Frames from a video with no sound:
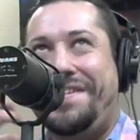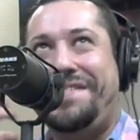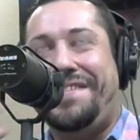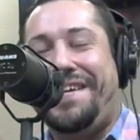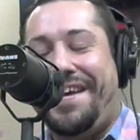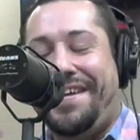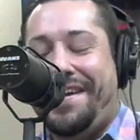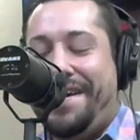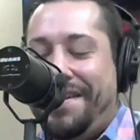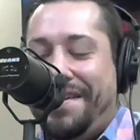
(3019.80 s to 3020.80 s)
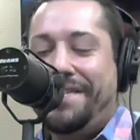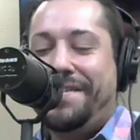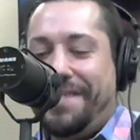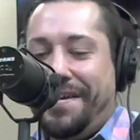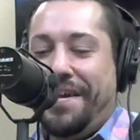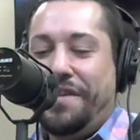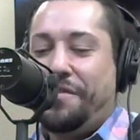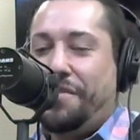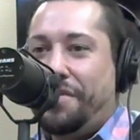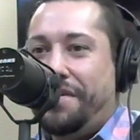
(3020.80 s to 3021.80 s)
I got it. I
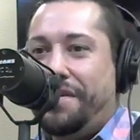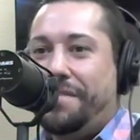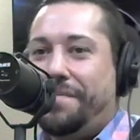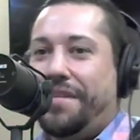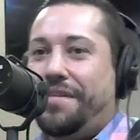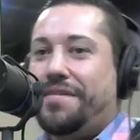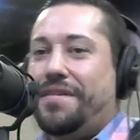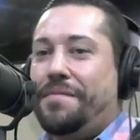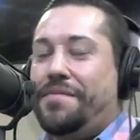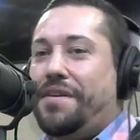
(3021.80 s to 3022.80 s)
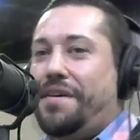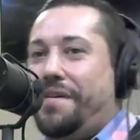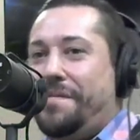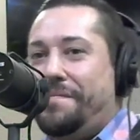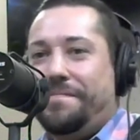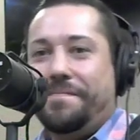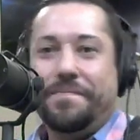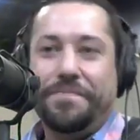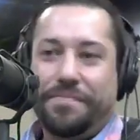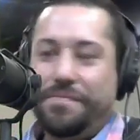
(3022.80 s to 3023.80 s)
understood it. But at the same time,
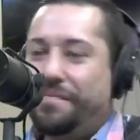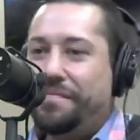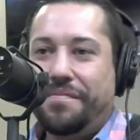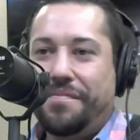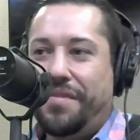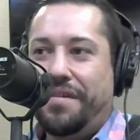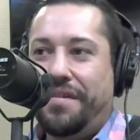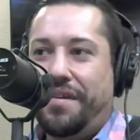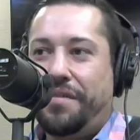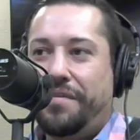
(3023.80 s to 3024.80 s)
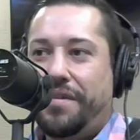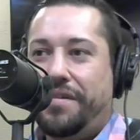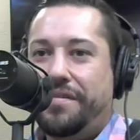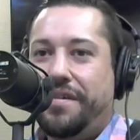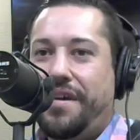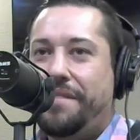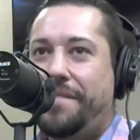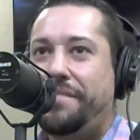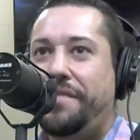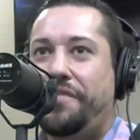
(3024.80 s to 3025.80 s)
it kind of
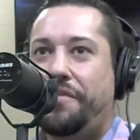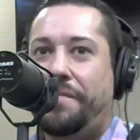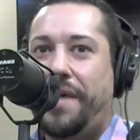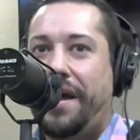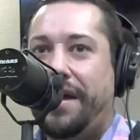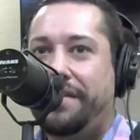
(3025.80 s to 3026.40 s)
made me feel bad.